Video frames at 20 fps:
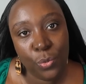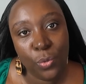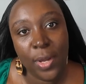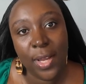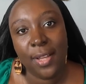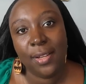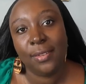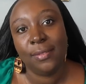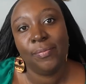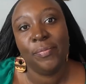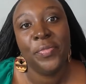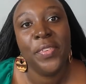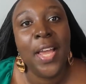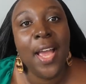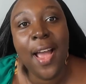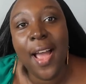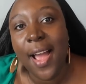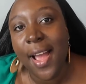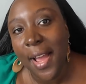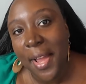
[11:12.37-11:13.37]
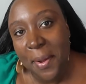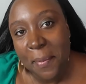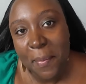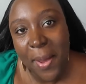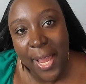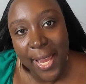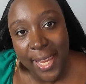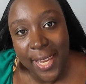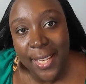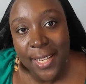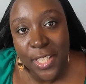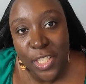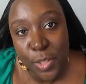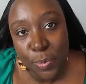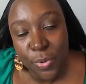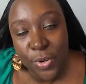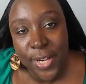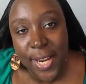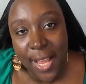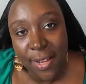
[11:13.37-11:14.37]
well, my
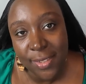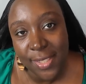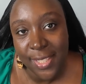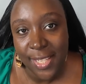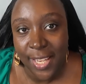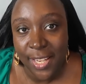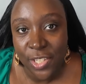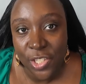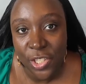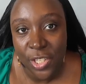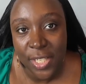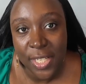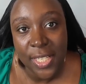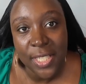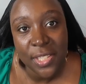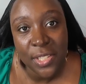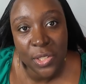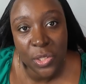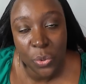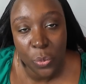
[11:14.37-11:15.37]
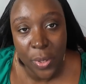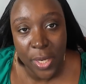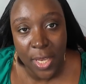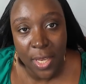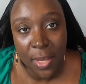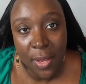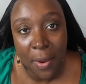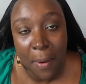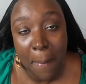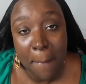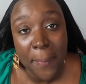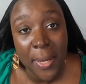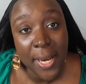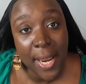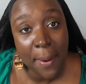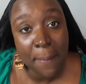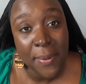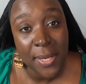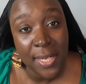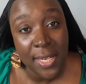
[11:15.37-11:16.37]
English pronunciation is Twi,
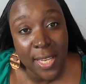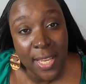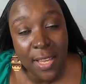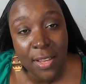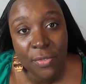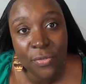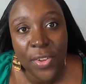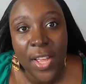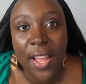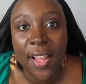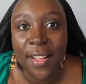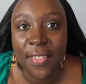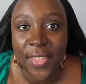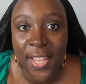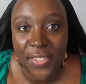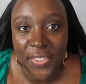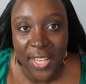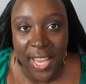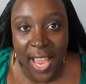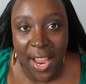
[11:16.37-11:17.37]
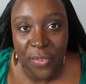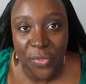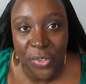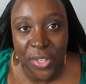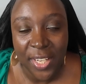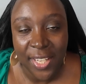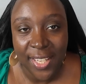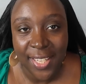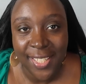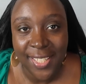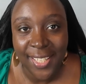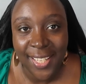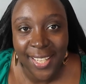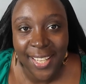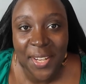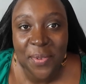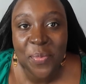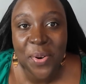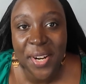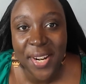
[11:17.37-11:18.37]
but I believe that the African
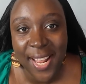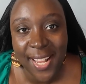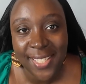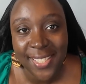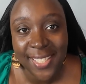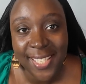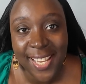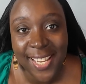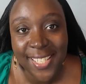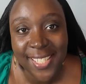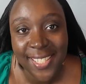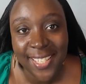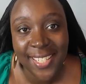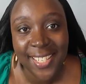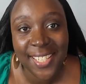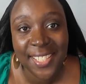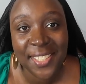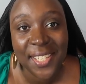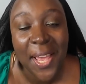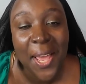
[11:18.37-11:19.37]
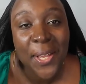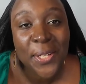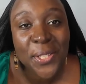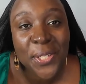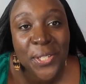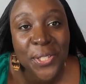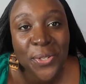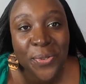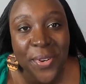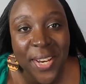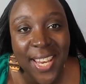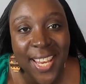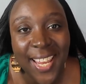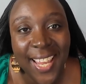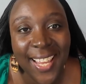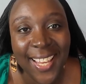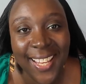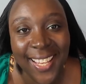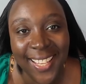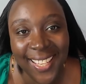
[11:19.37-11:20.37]
pronunciation is
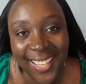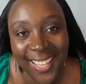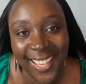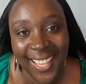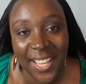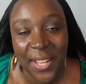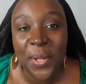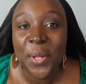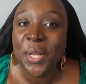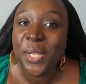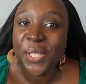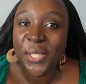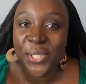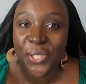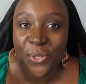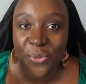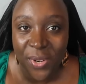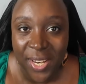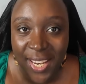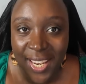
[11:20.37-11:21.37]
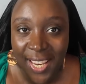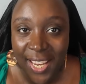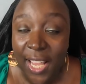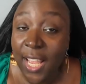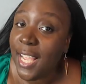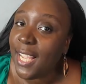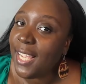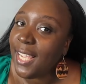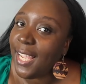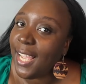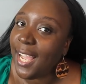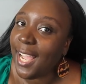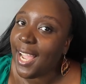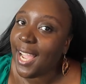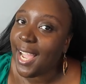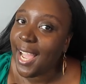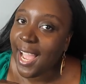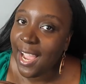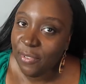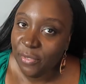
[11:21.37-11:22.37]
Tri. Tri.
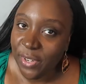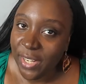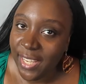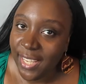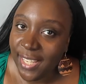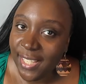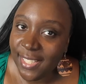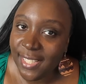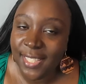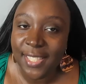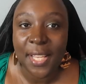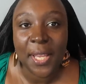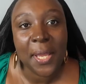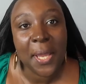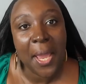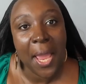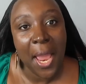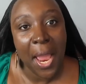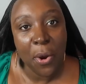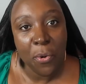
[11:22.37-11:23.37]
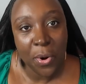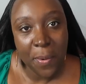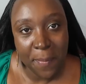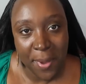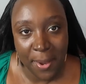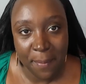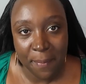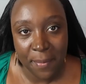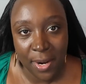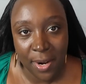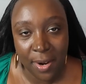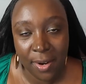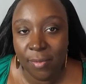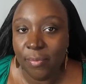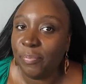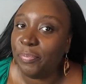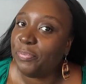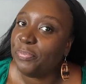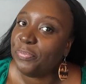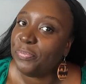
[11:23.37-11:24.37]
Africans, remember,